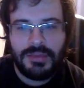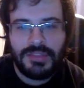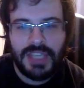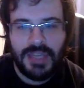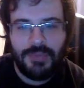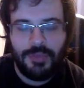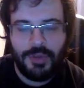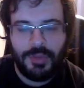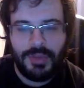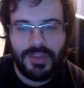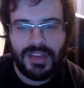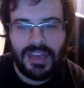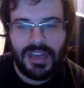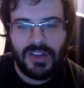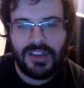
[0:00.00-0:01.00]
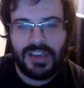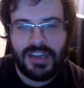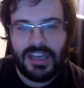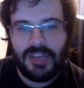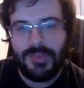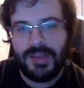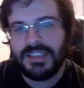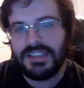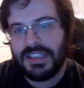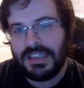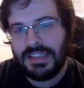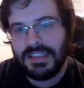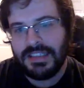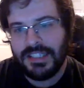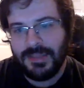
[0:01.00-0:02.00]
tape for MacDonald, it kind of makes
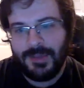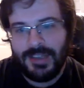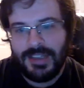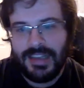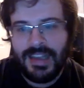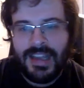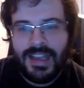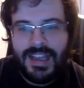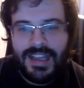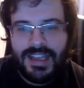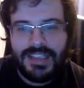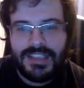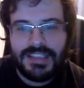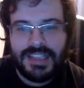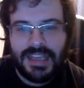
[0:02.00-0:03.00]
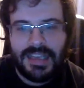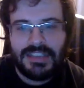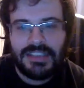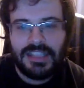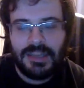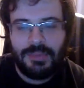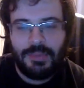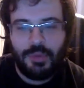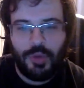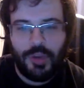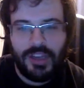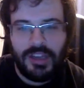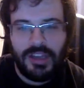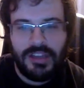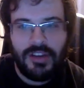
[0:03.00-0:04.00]
sense. I mean, he stands up
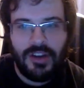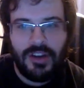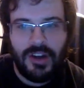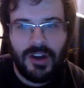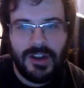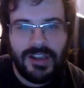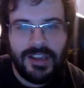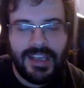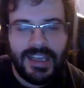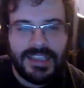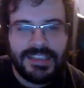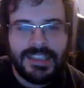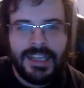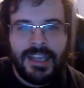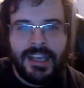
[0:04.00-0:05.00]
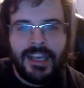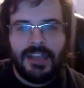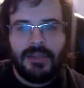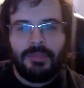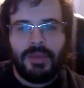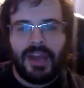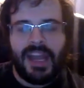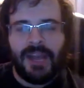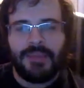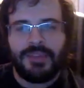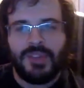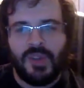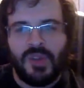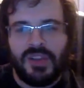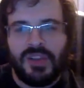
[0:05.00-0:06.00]
really tall. He gets hit by
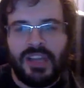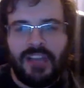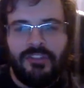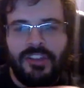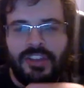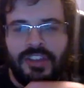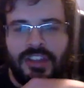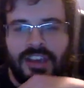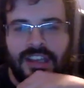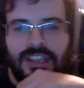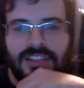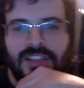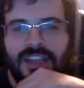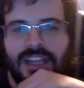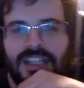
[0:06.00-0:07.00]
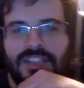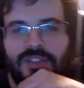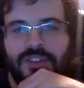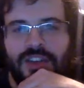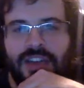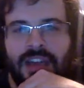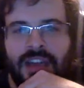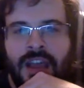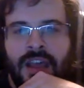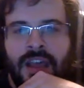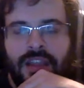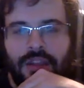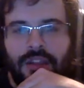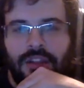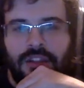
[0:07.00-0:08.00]
absolutely everything. In his last fight,
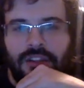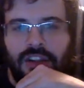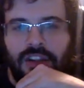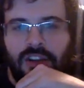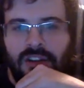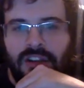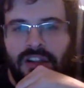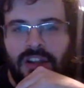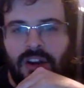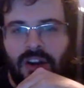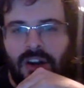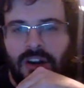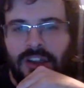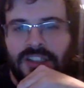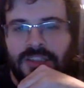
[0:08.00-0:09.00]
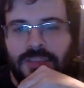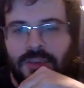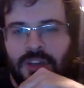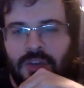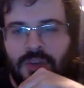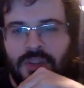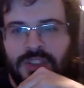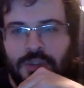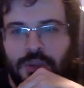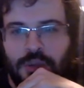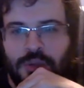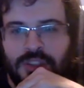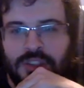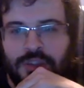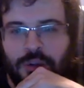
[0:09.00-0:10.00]
that literally all his opponent was
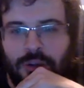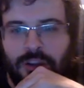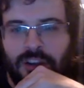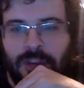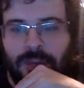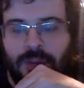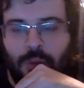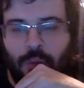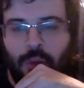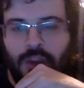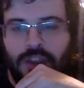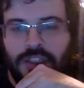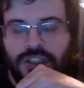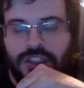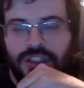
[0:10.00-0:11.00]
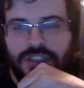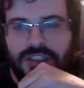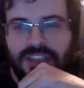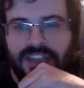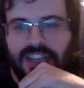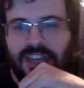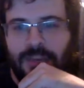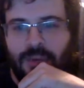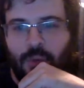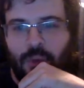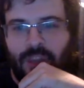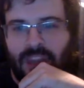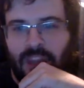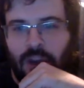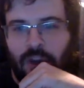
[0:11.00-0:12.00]
doing was throwing up and standing up and
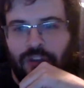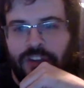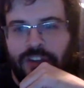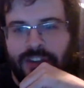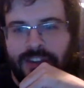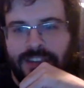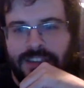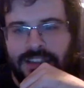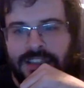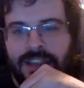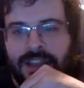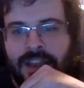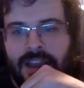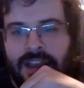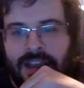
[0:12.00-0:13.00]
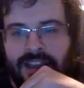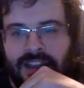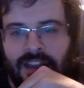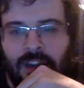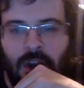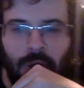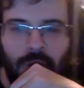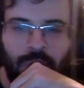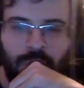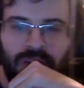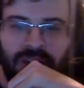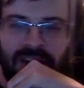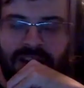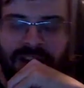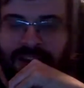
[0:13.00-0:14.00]
winging overhands, and he got caught with
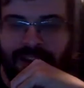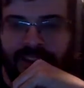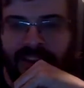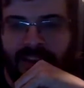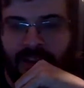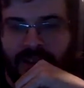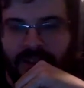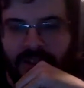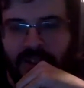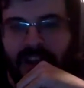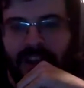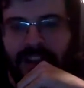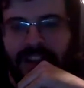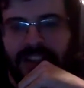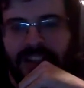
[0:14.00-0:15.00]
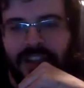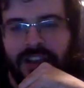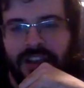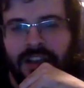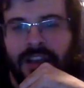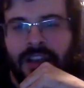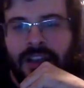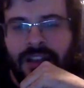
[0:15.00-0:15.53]
one and knocked down. So that's the